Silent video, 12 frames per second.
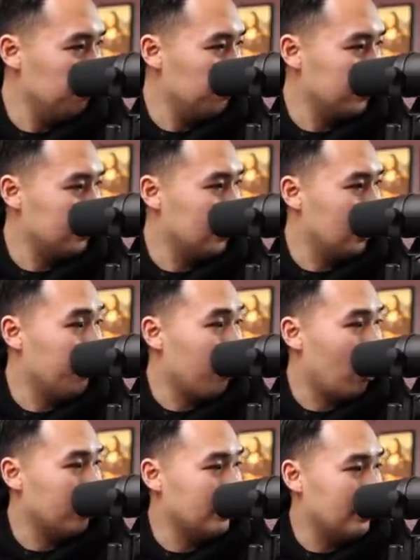but um,
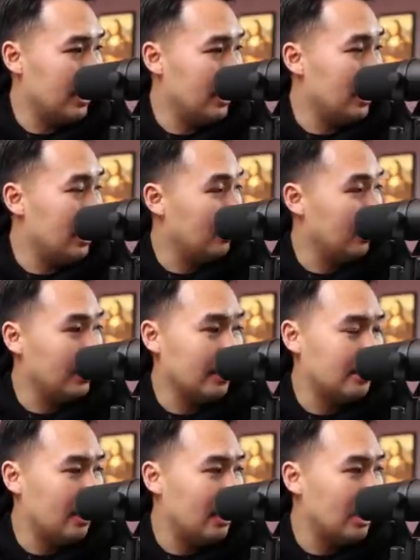on the day, like I
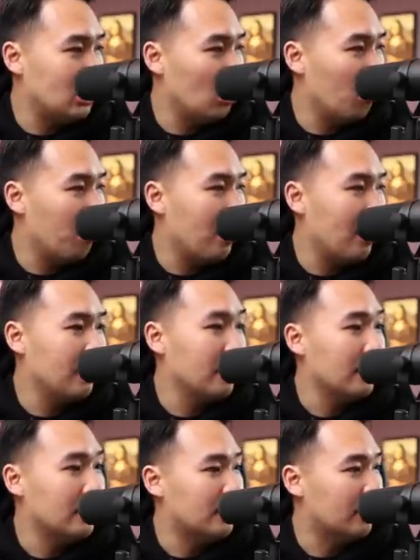said, I don't buy
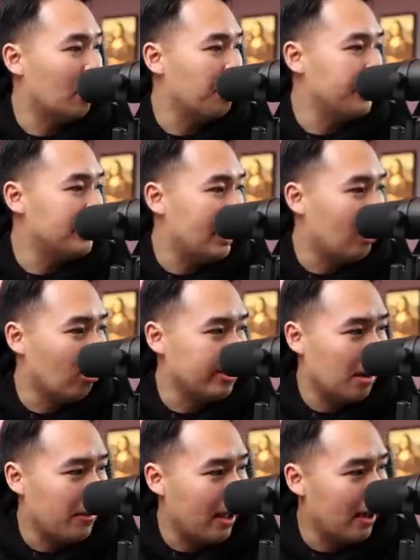into companies at all
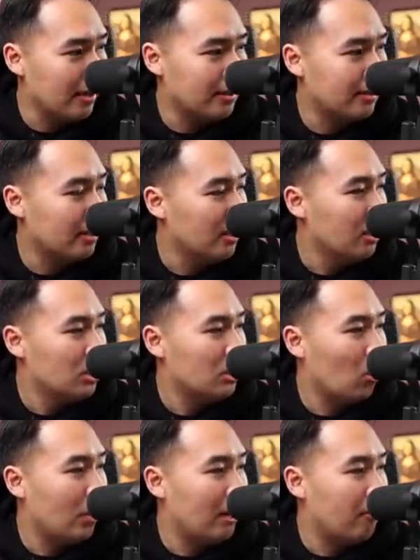time highs.
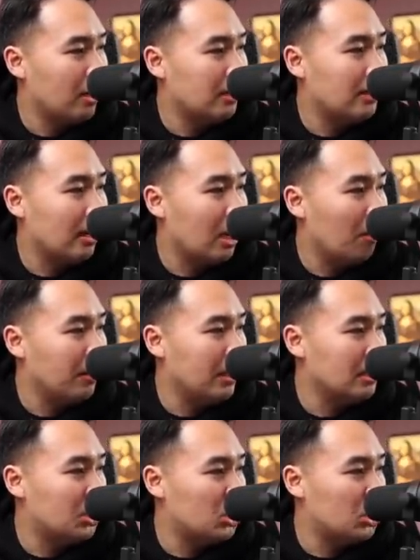So whenever I see a
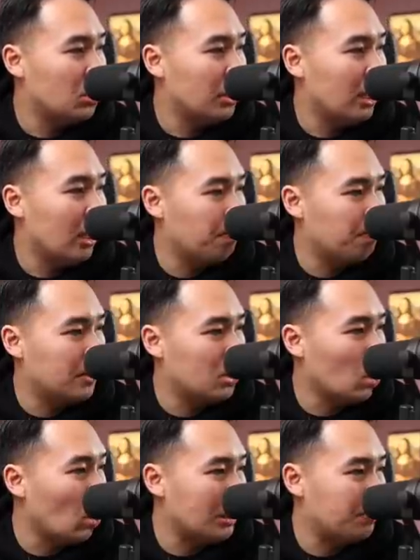company shooting up
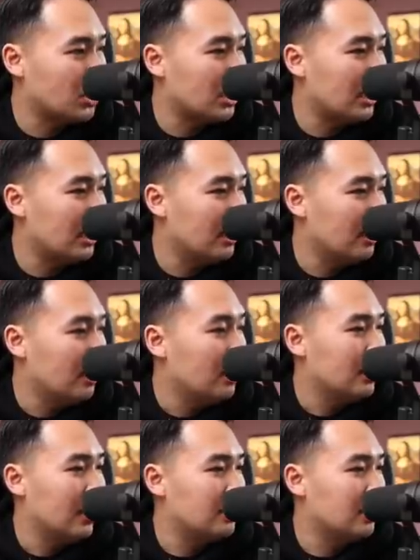20%,
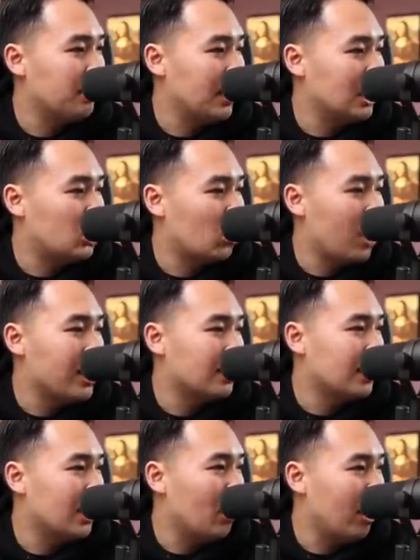that's something I try to
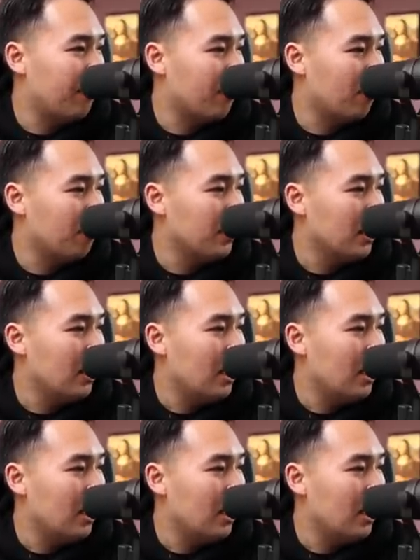stay away from.